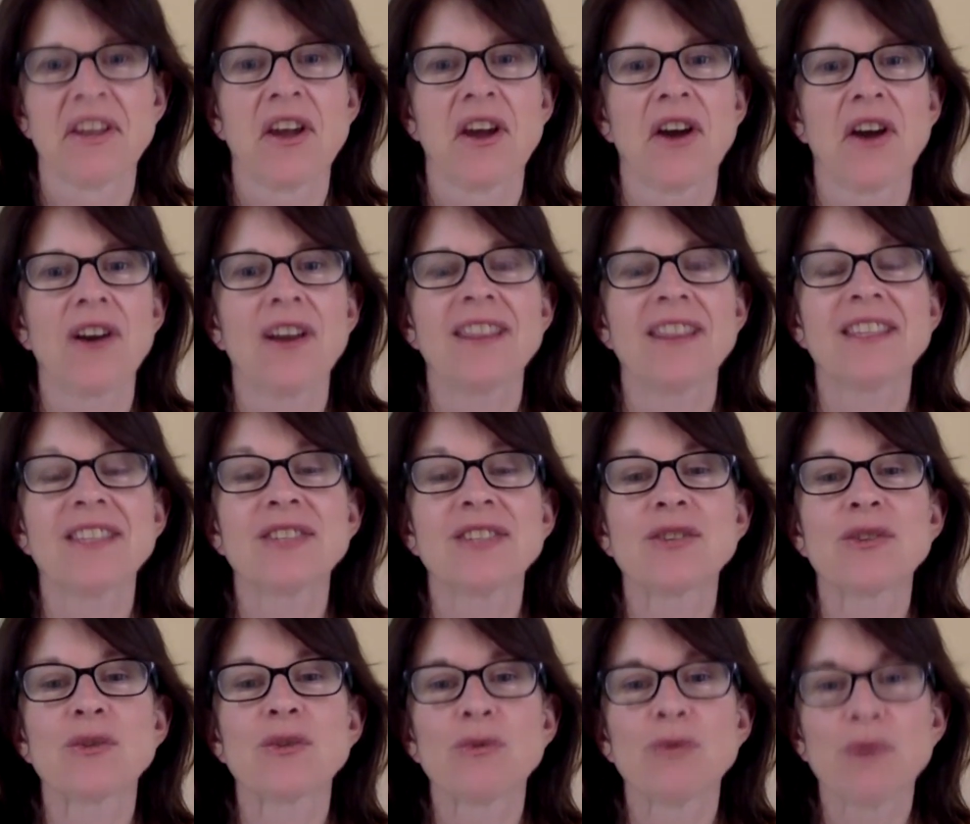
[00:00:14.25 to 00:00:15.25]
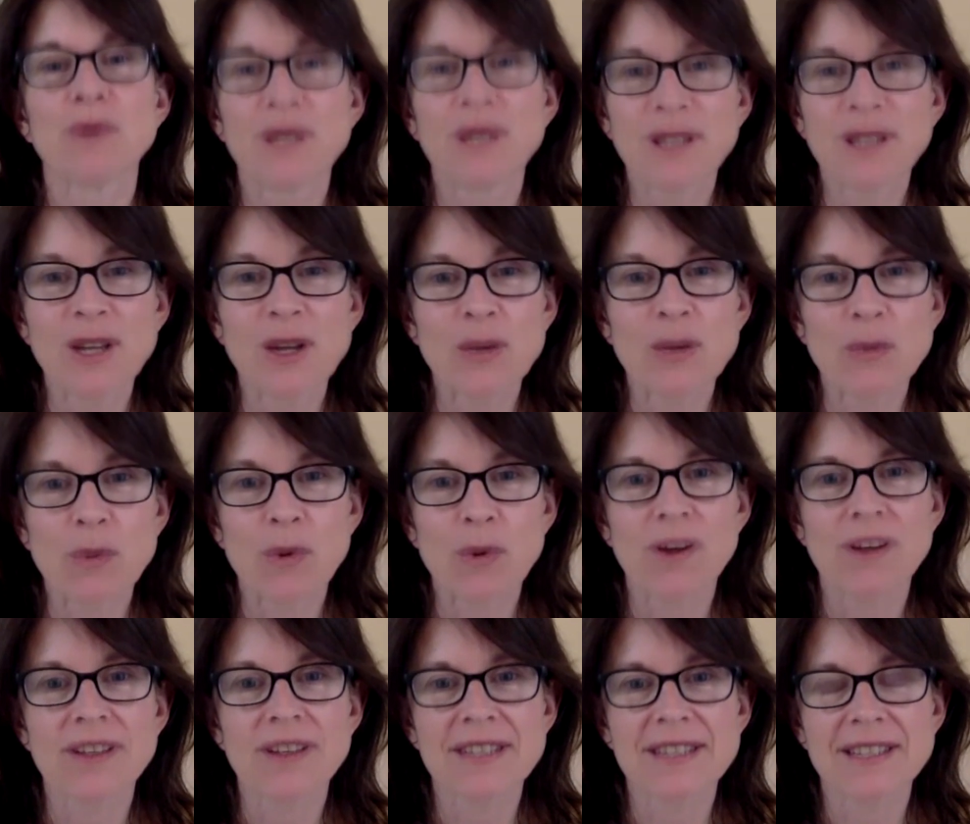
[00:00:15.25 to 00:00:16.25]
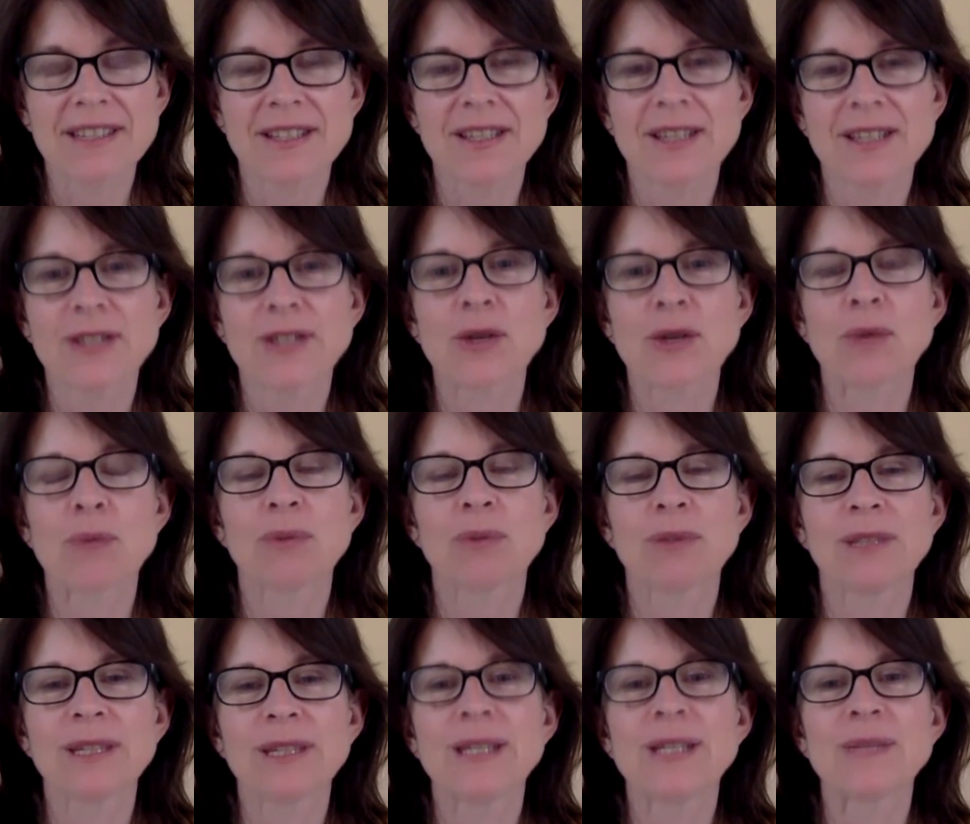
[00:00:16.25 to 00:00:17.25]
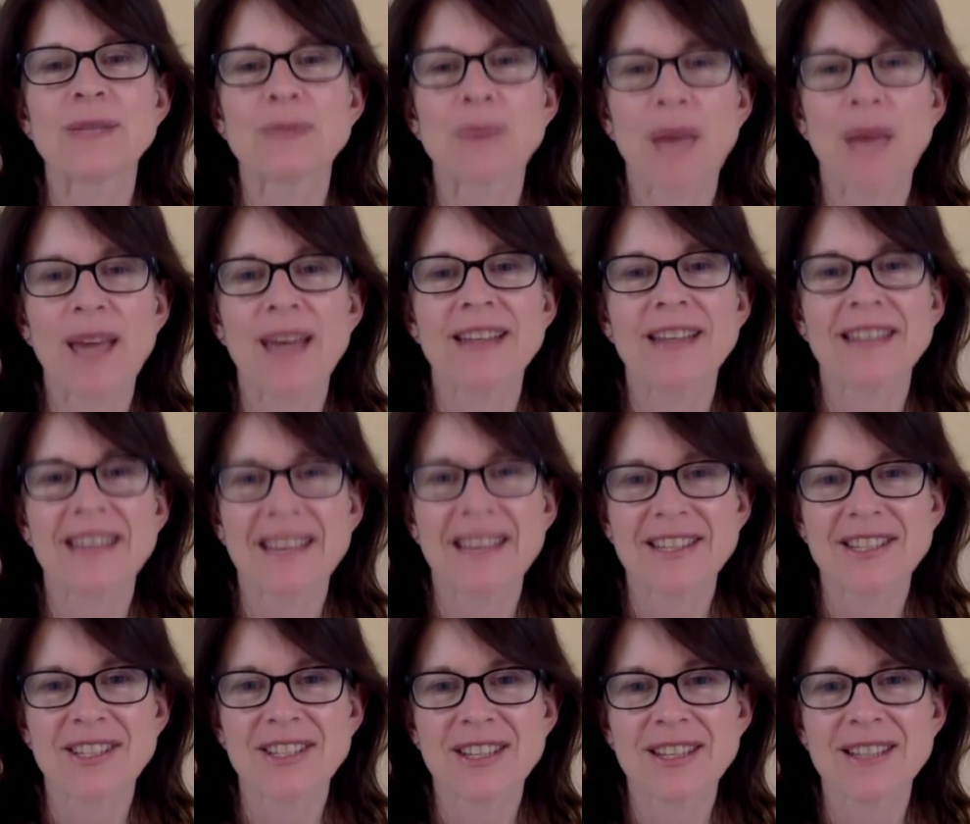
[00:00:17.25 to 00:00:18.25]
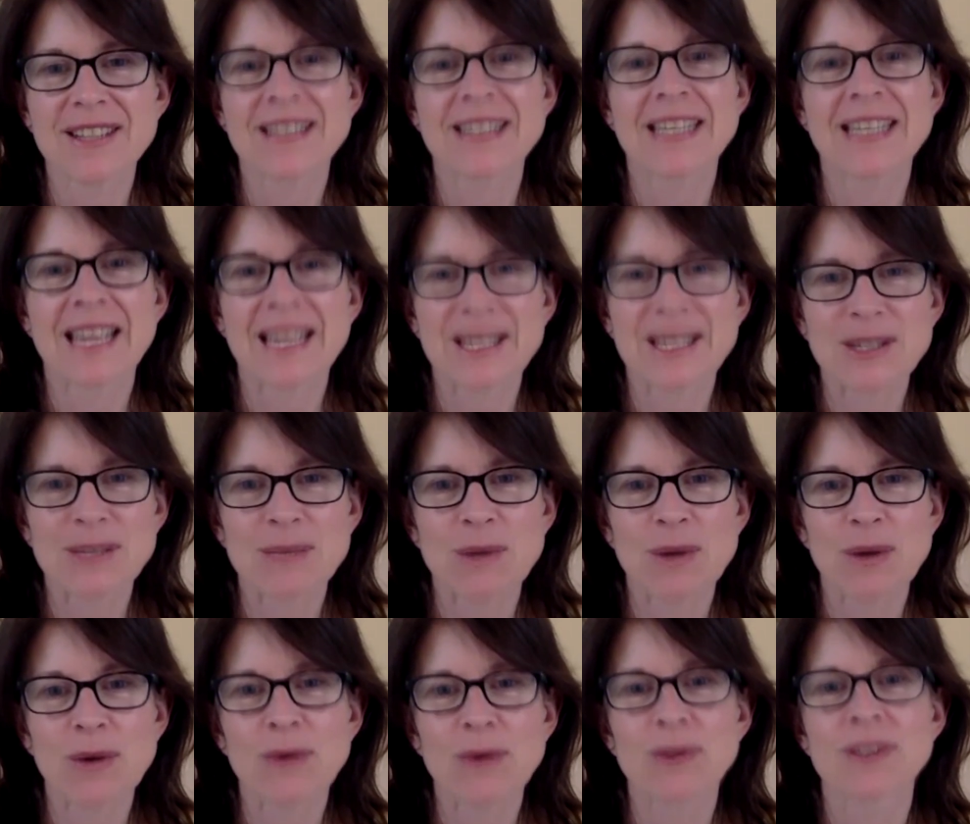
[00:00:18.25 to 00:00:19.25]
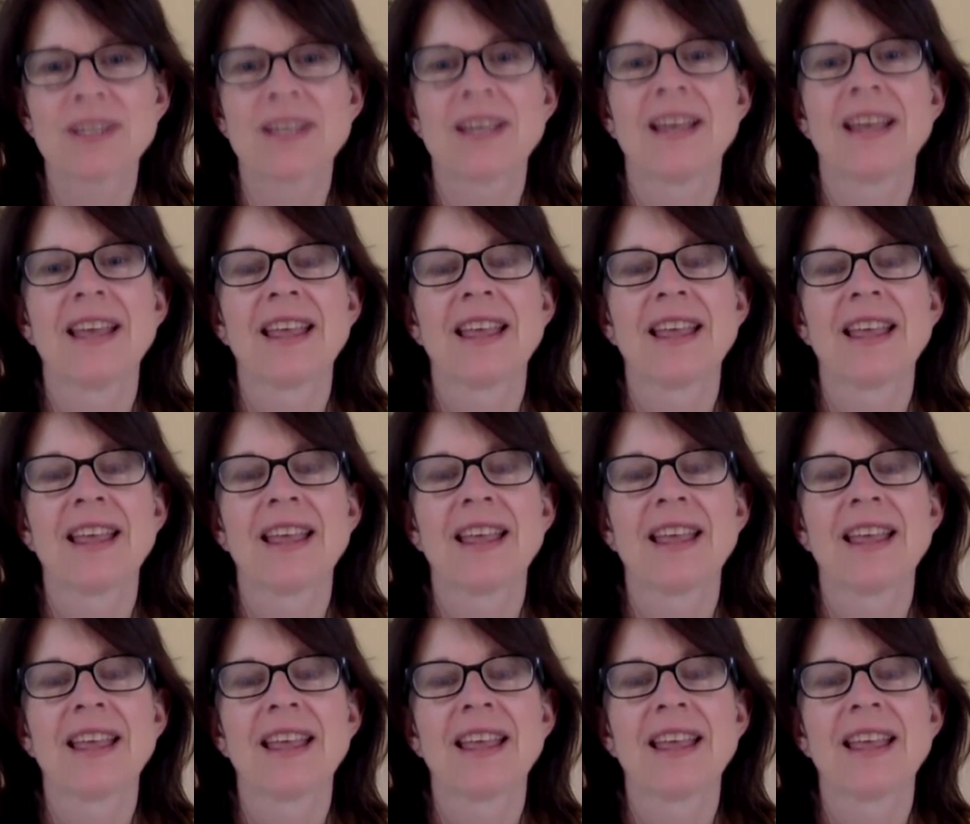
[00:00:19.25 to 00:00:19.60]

All right, this is a really important teaching, so please pay attention, take some notes.